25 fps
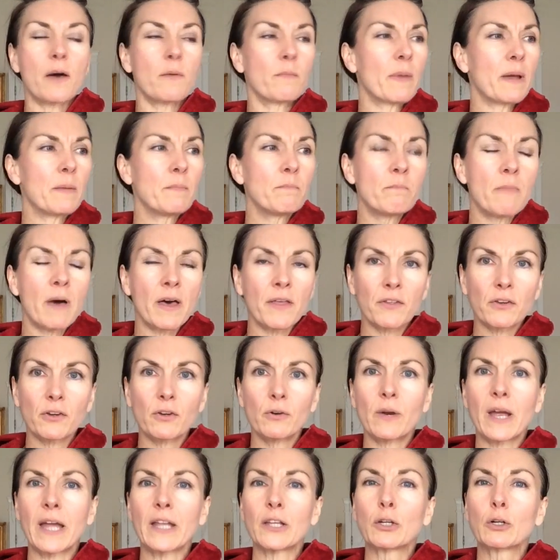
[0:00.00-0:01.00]
my mother
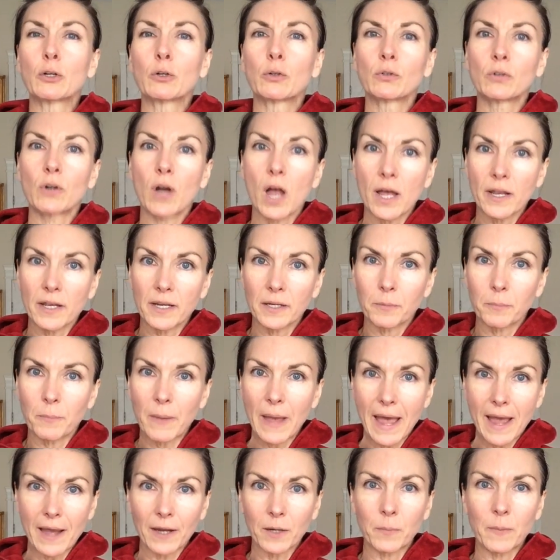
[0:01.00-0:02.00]
who had chronic
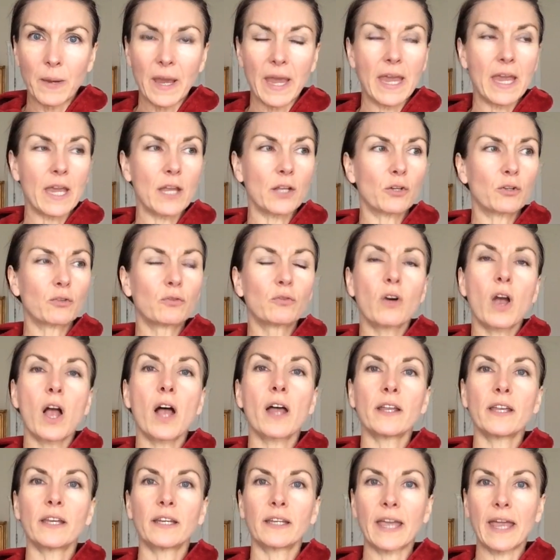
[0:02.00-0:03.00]
back pain,
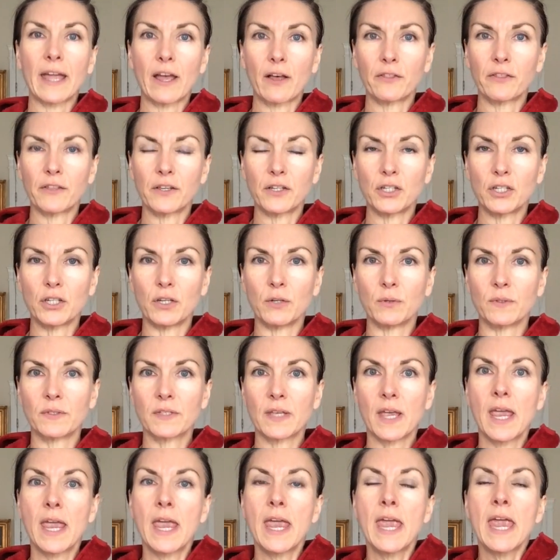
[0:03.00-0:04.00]
chronic health
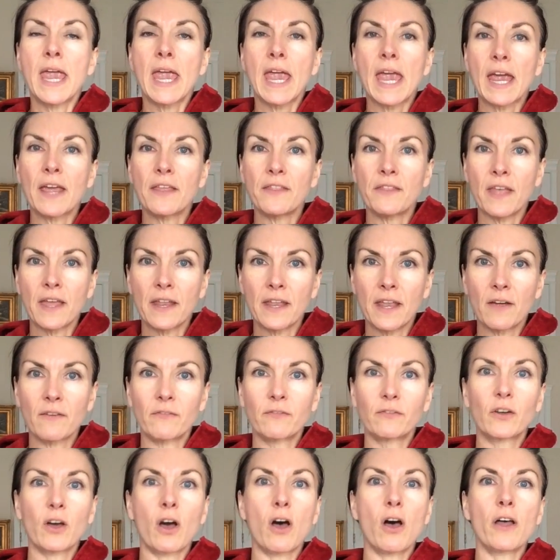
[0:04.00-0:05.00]
issues, and then
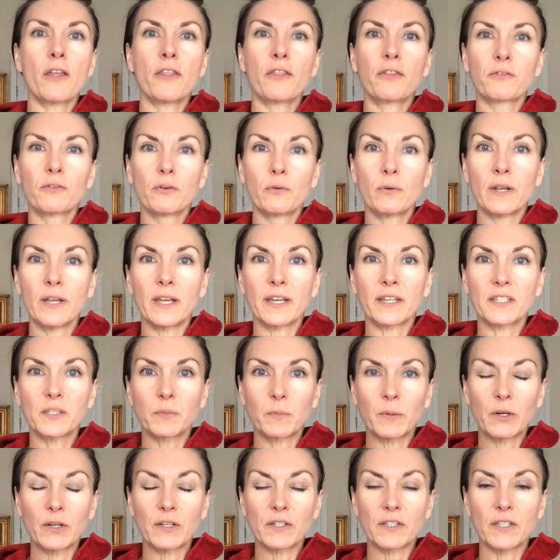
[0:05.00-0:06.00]
have gone through and
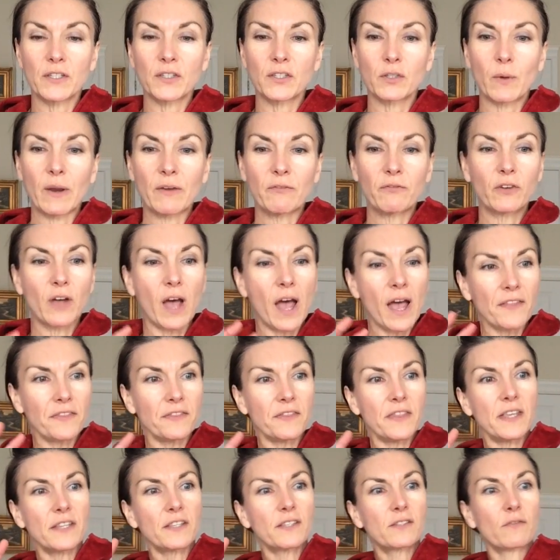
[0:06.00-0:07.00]
experienced this. So I've
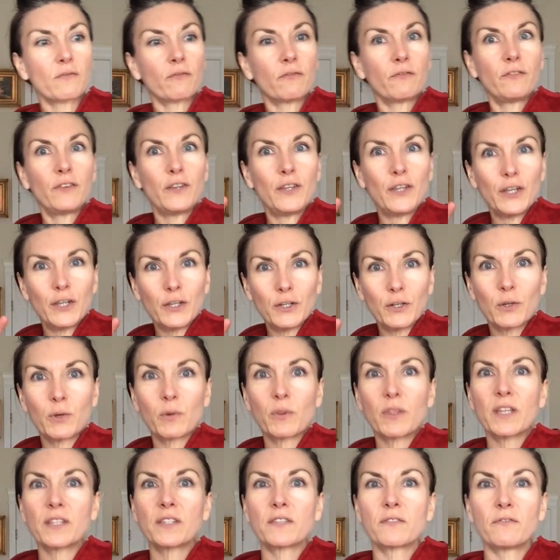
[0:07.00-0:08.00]
got this
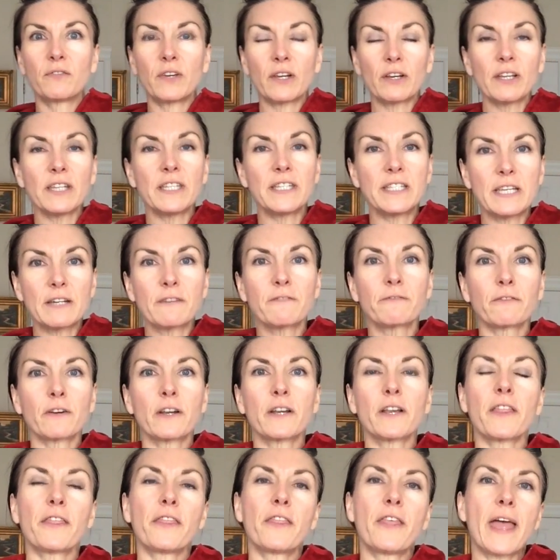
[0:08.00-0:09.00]
view that's very
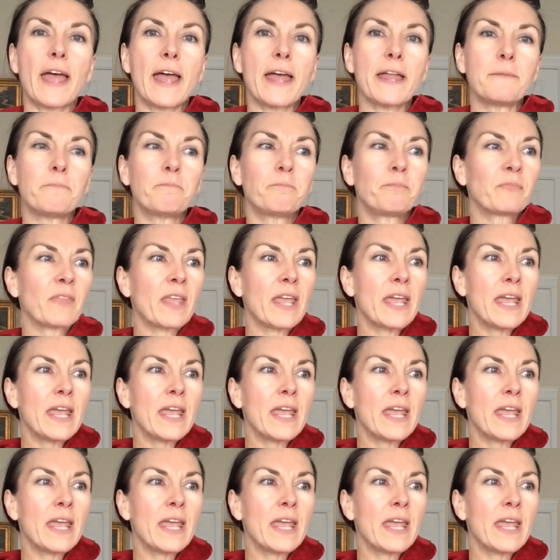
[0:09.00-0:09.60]
different than